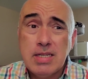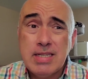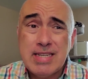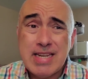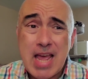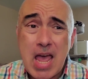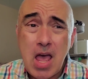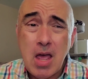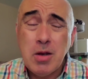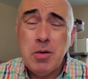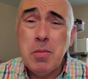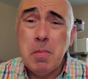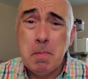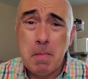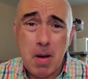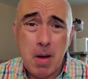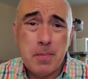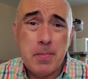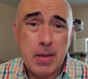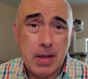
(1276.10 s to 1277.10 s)
dead
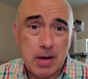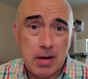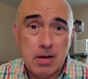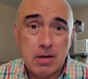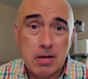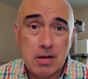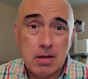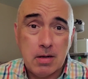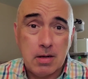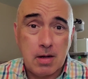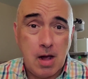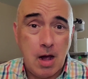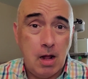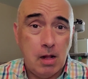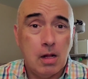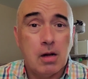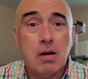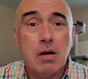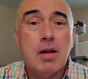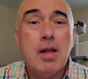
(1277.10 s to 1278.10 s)
Muppet
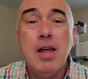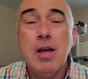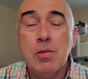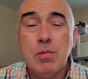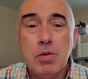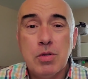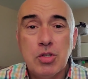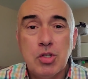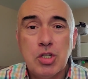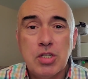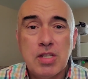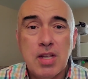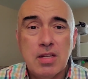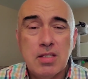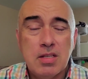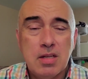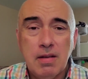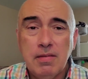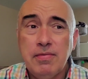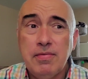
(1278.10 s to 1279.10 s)
color. It was just
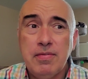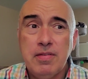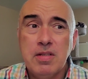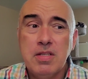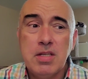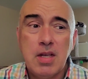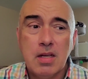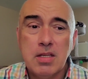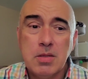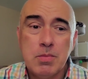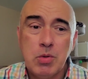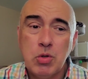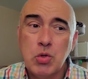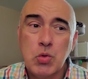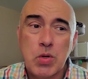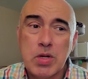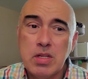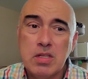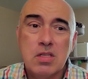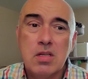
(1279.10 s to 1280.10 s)
as if Sesame
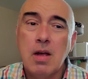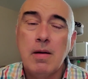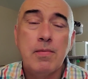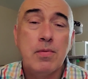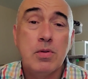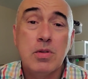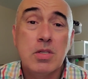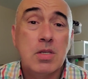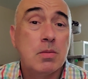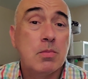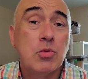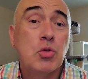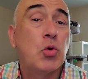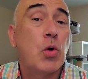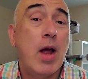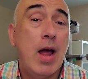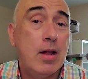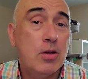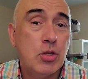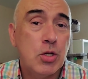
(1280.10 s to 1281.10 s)
Street suffered some
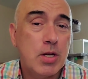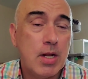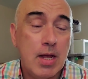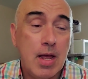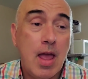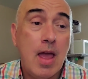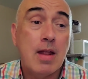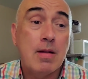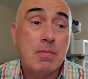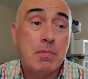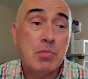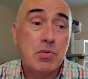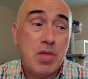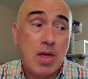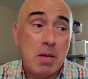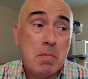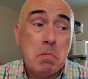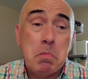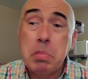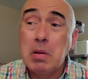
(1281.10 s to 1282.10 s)
tragedy and
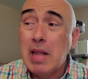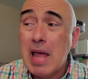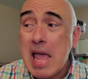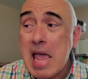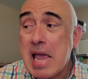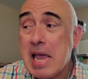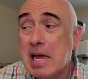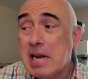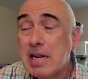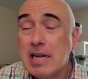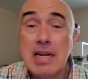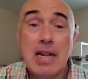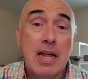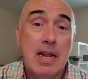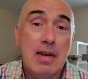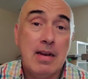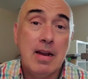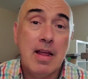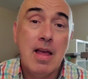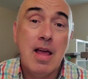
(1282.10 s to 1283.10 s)
then blanketed
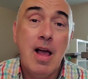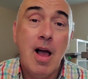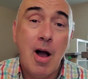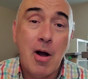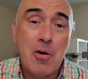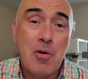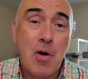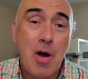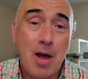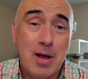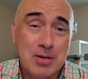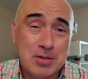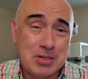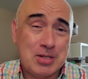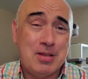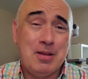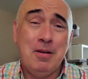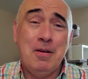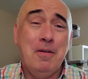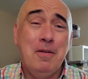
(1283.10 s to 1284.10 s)
it across
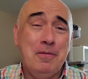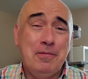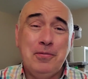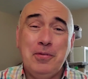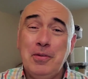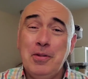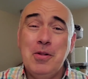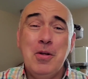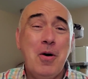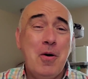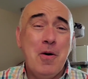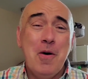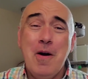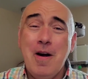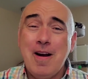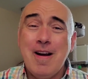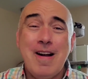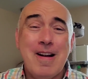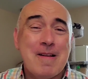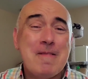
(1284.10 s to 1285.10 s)
the
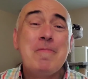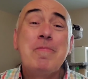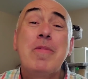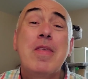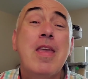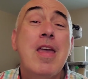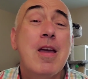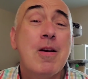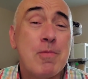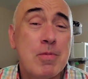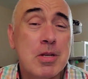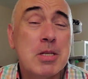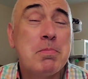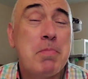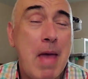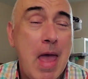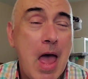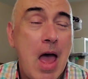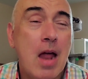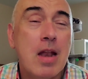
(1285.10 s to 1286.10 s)
floor. It was
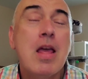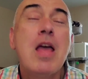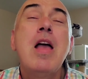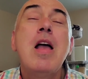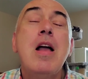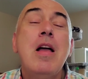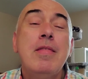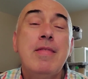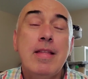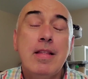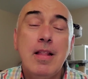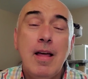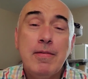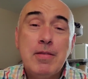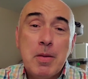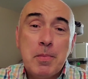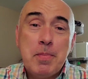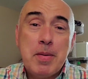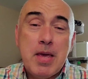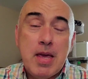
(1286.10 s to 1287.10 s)
bad. They
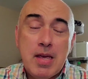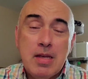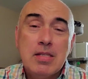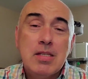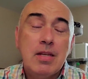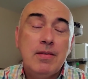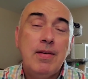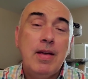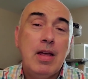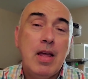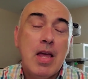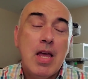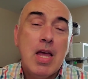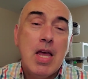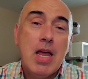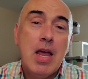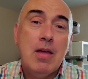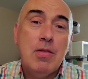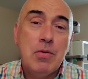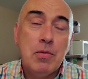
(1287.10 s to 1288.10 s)
left a piece of it
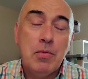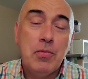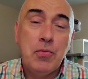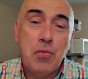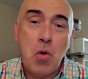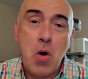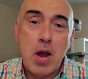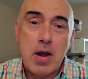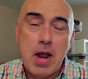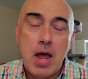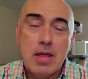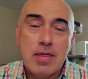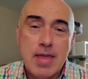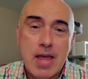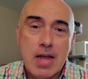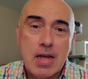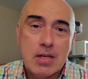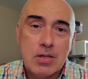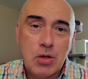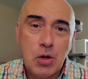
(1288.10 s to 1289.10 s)
in the front, I
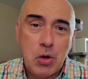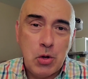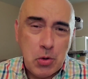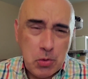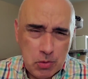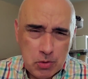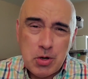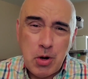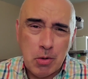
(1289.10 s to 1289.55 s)
think, so you